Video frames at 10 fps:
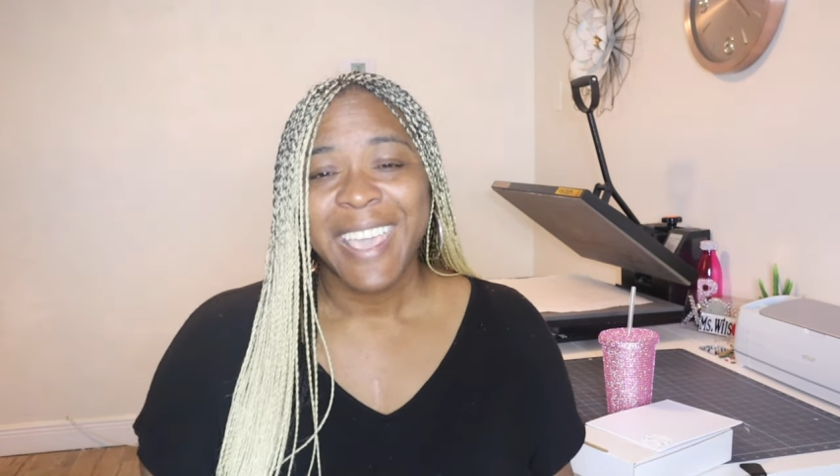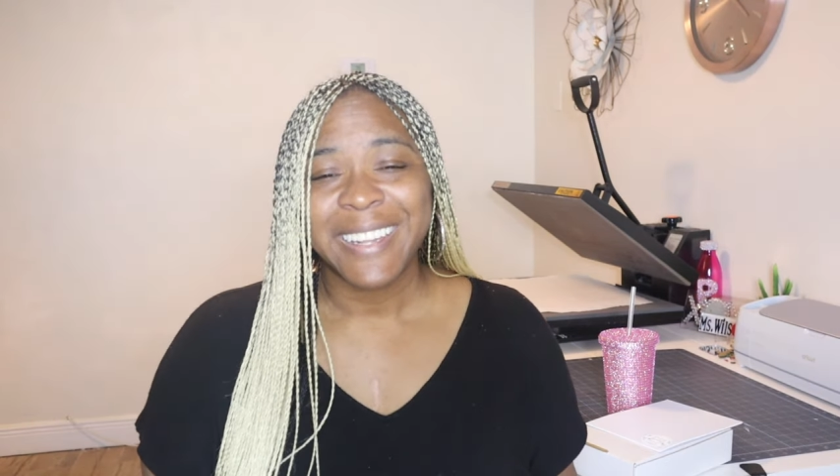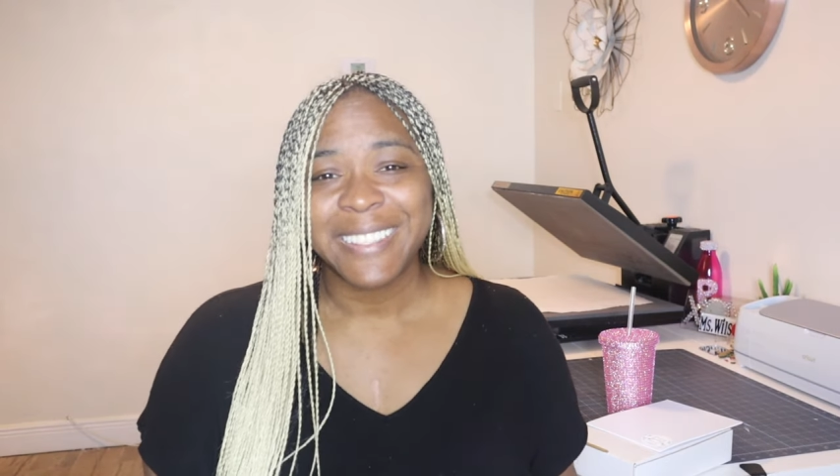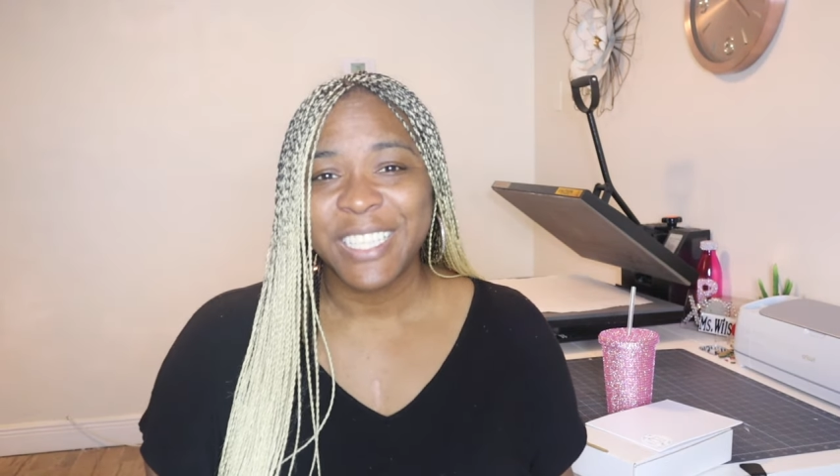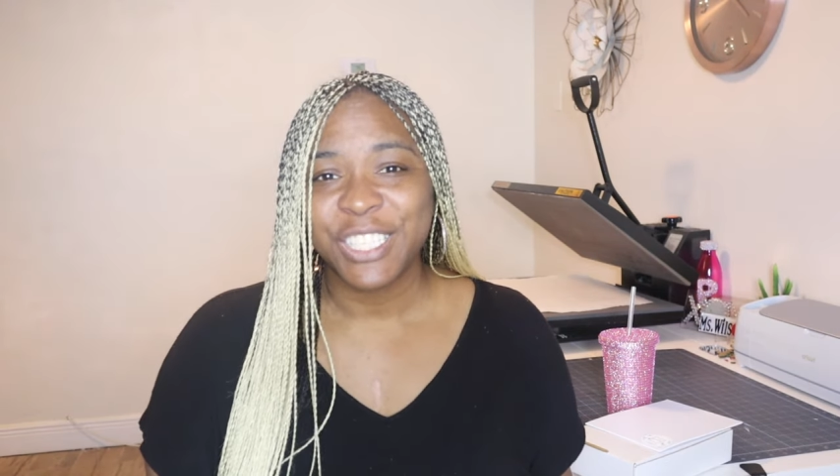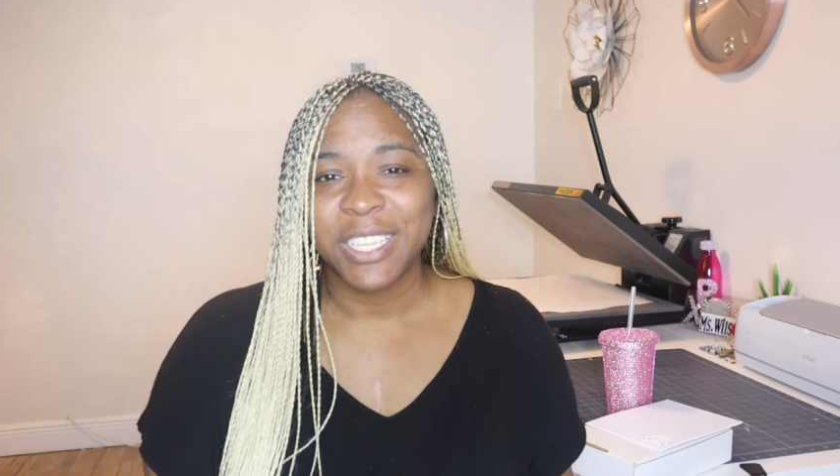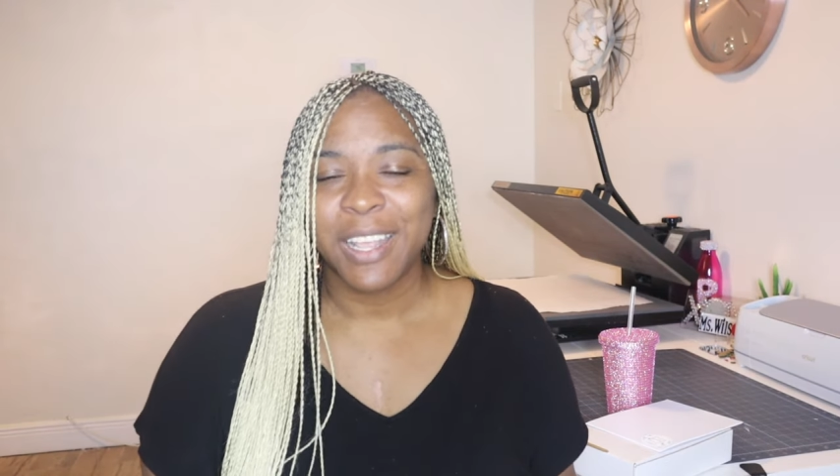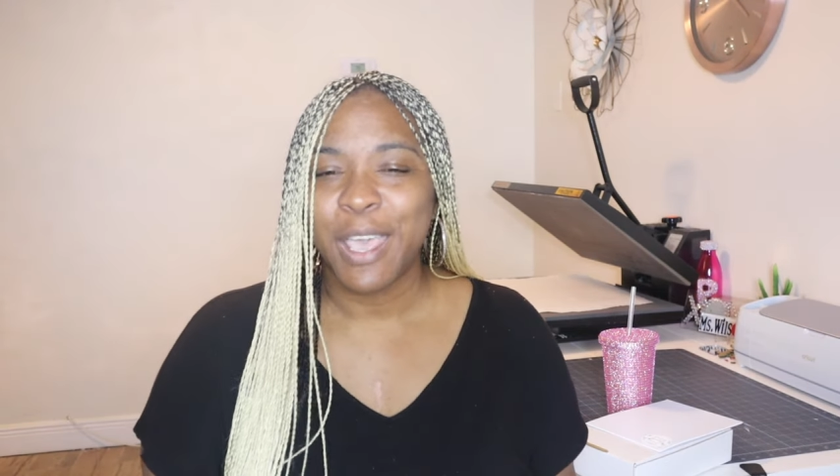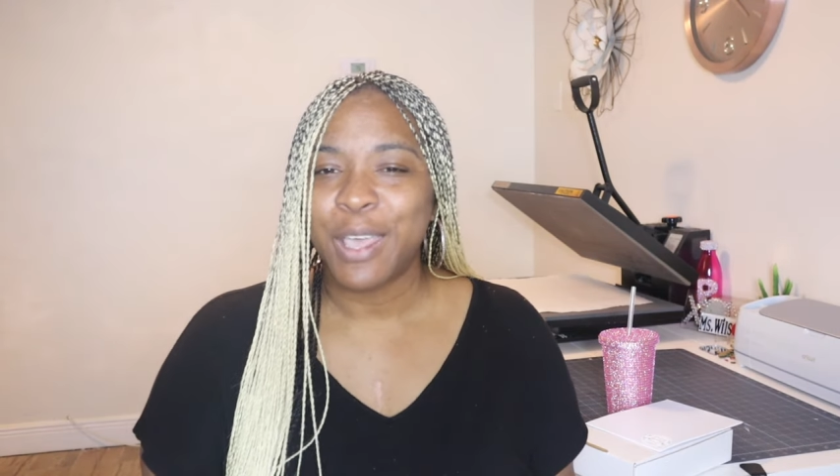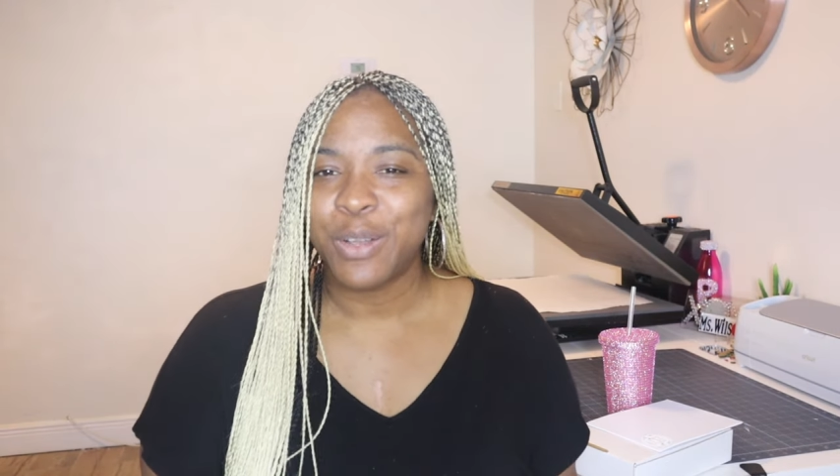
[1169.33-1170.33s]
In addition,
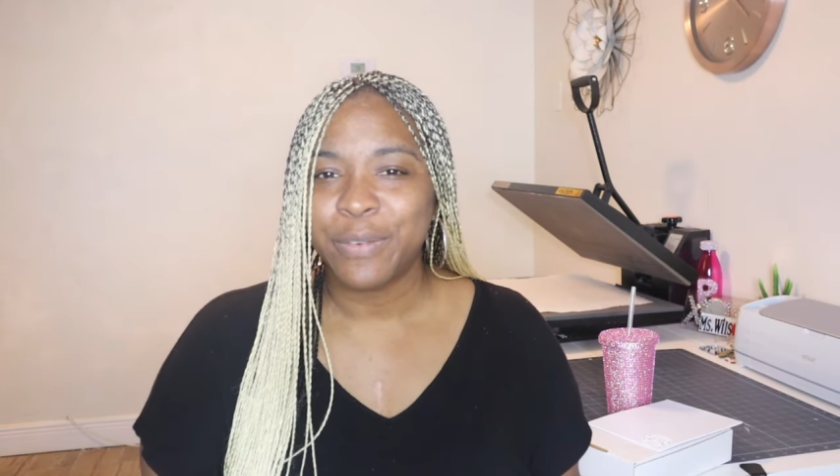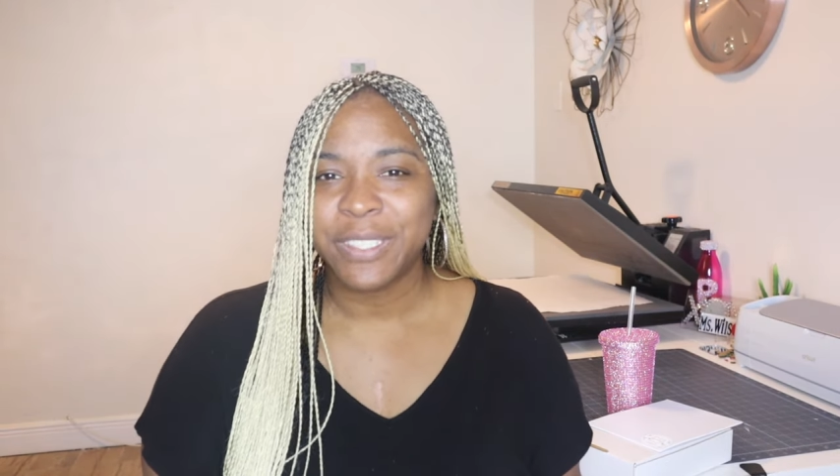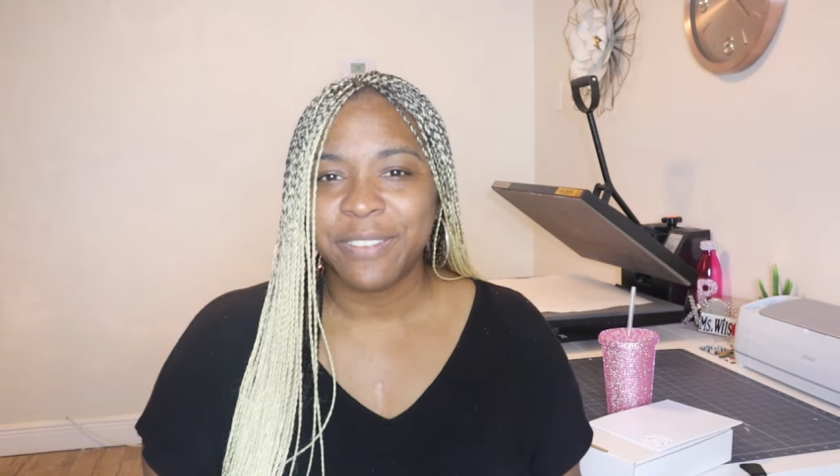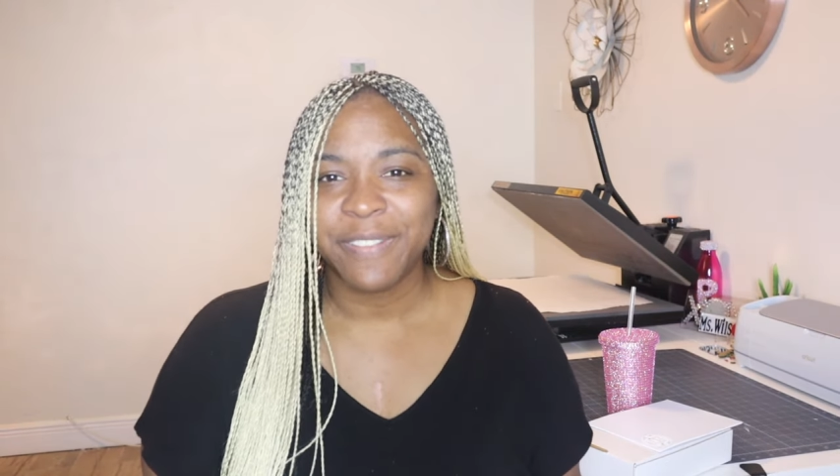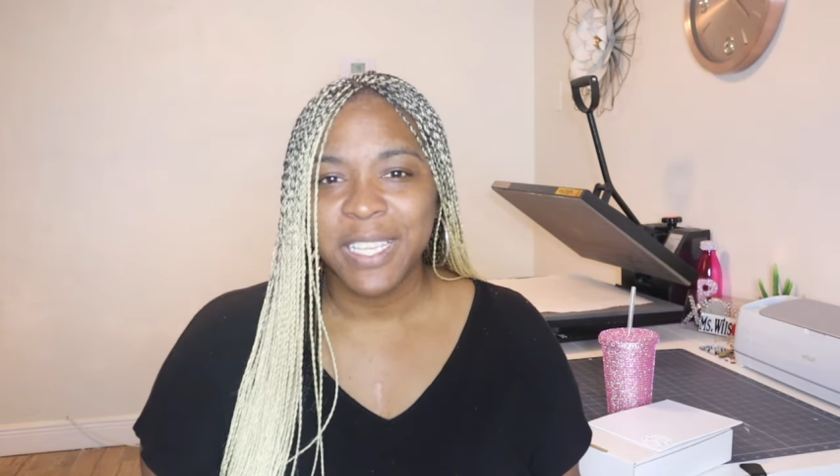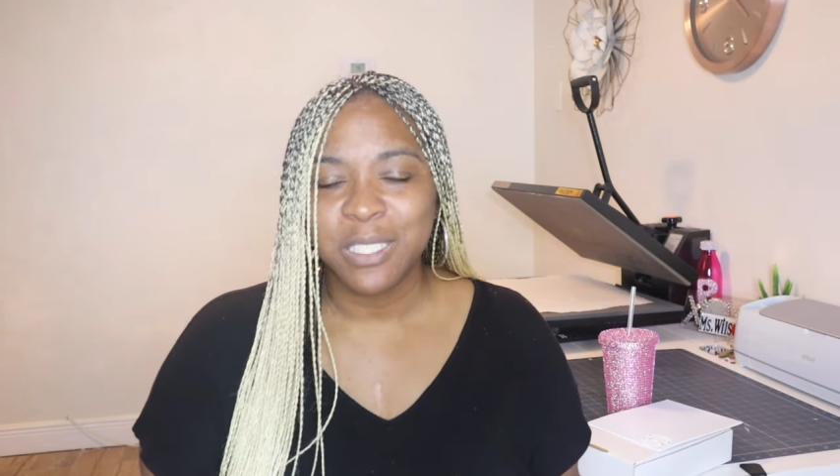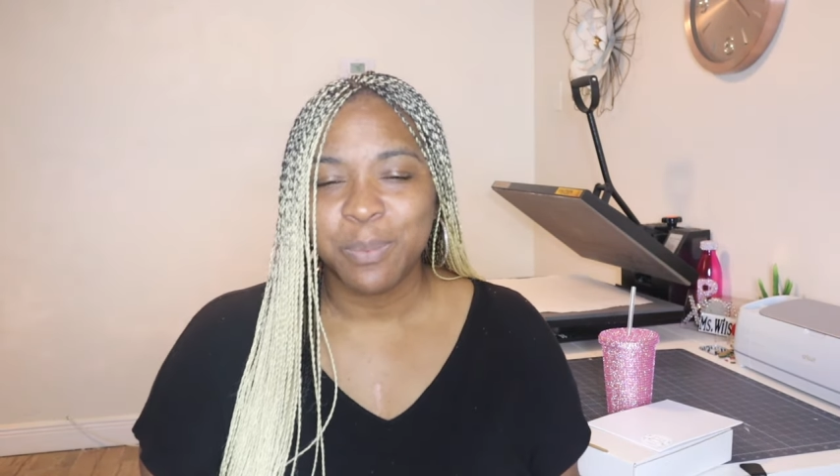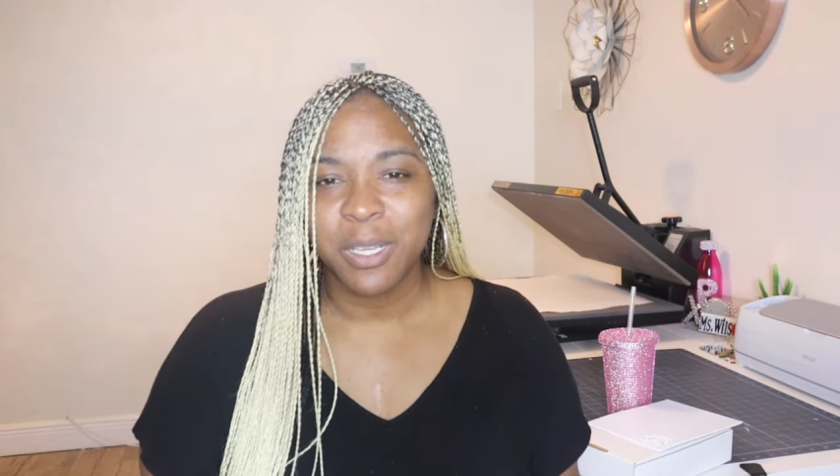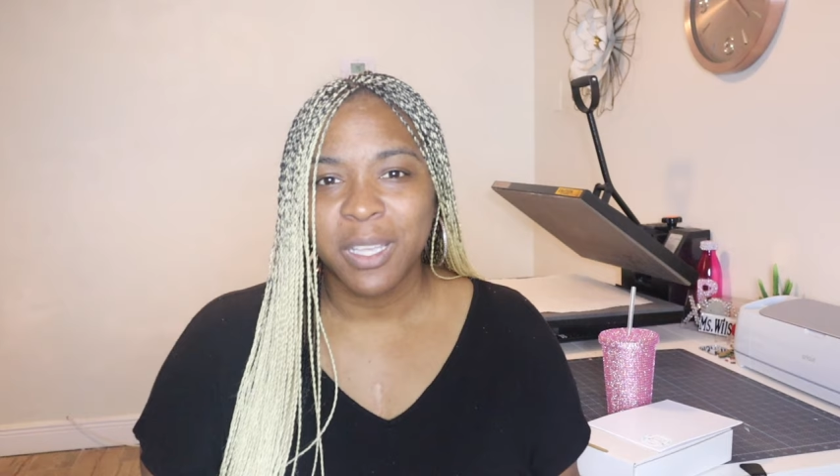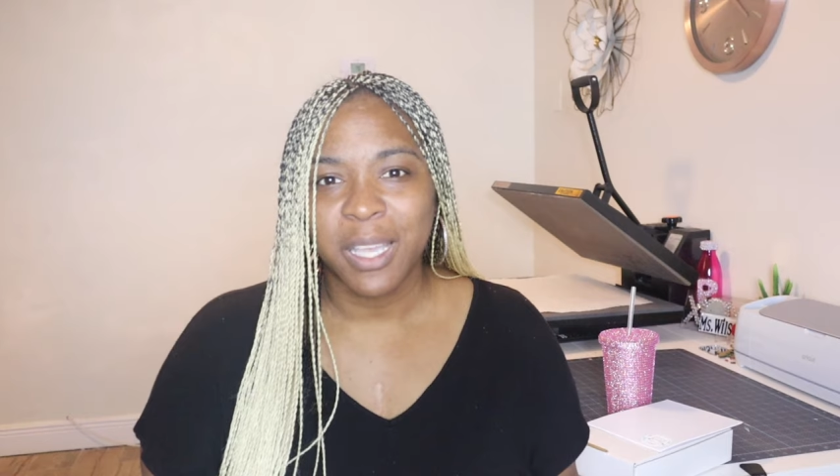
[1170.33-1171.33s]
head over to Facebook,